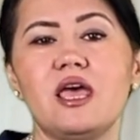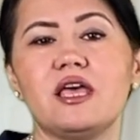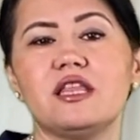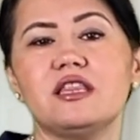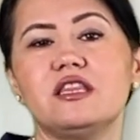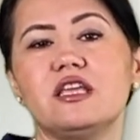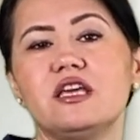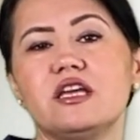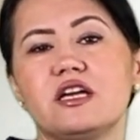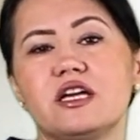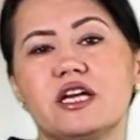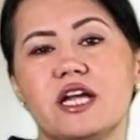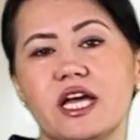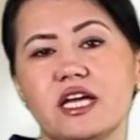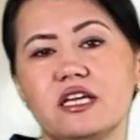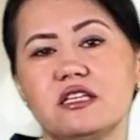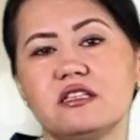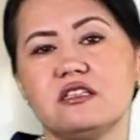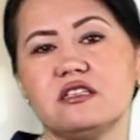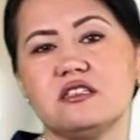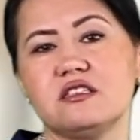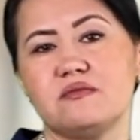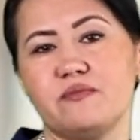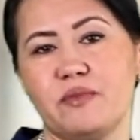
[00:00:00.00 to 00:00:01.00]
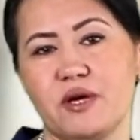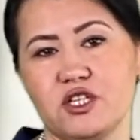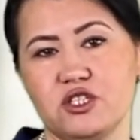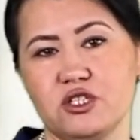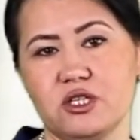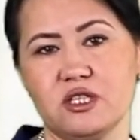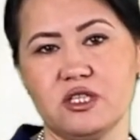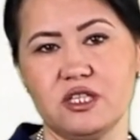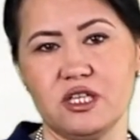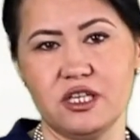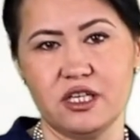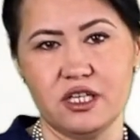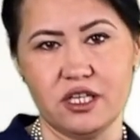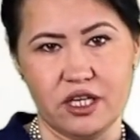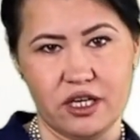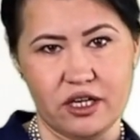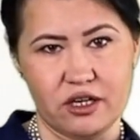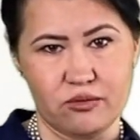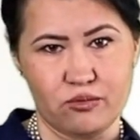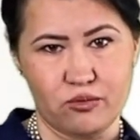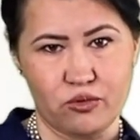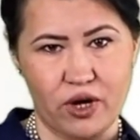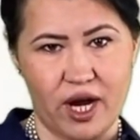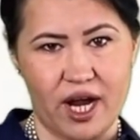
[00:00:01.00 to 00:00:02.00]
direct specialty
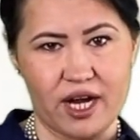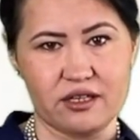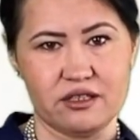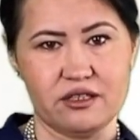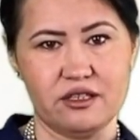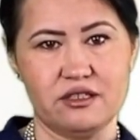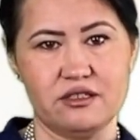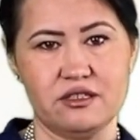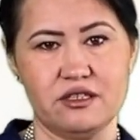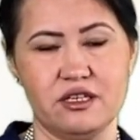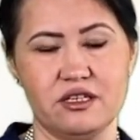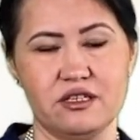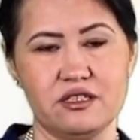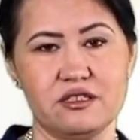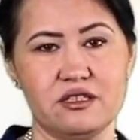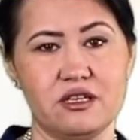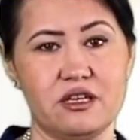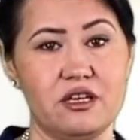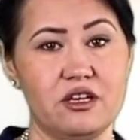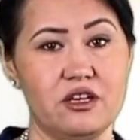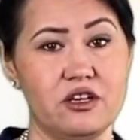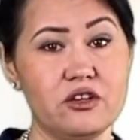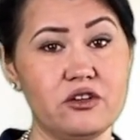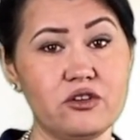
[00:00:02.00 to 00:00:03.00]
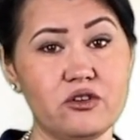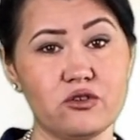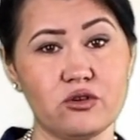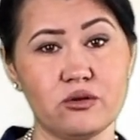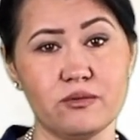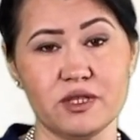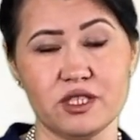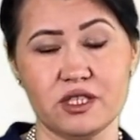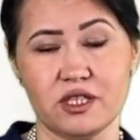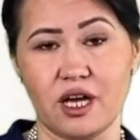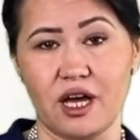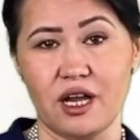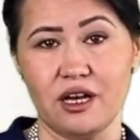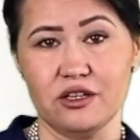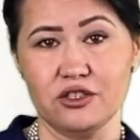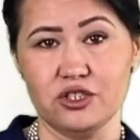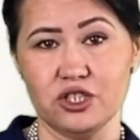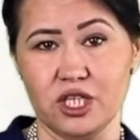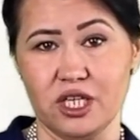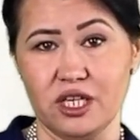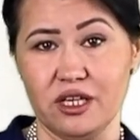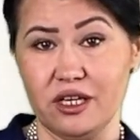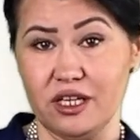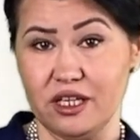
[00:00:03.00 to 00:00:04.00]
care practices in
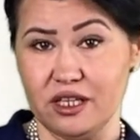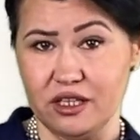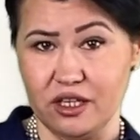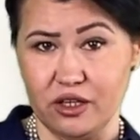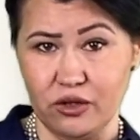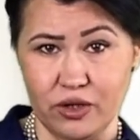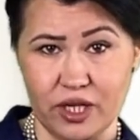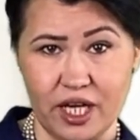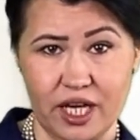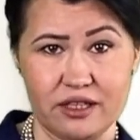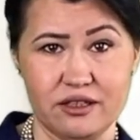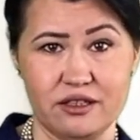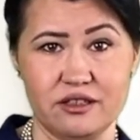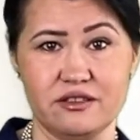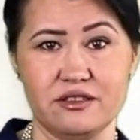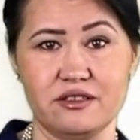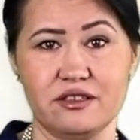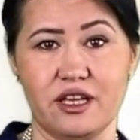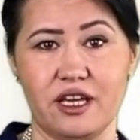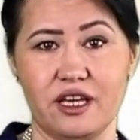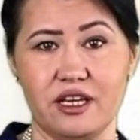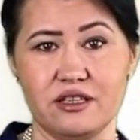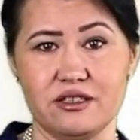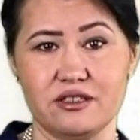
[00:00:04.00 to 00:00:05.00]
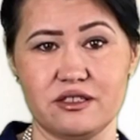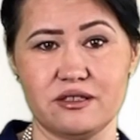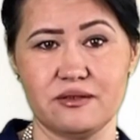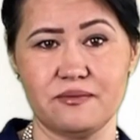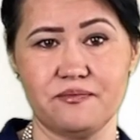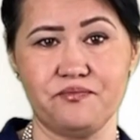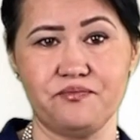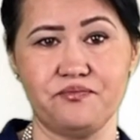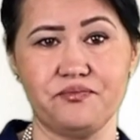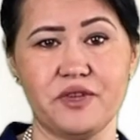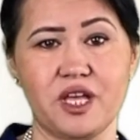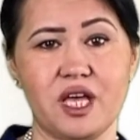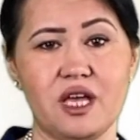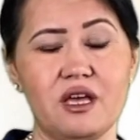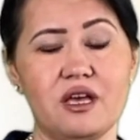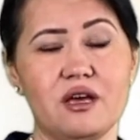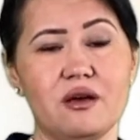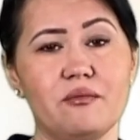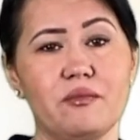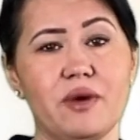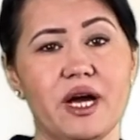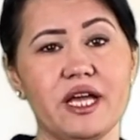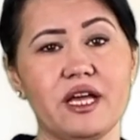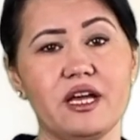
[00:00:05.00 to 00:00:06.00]
rheumatology in the United States.
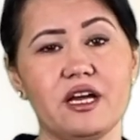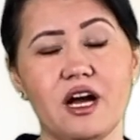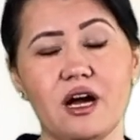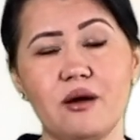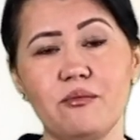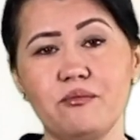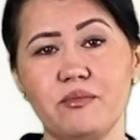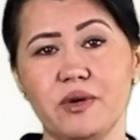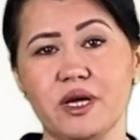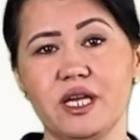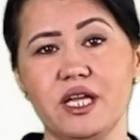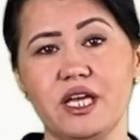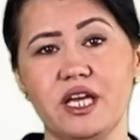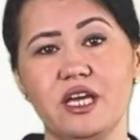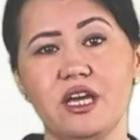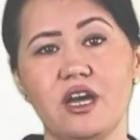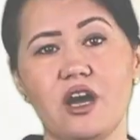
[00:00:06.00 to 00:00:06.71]
My company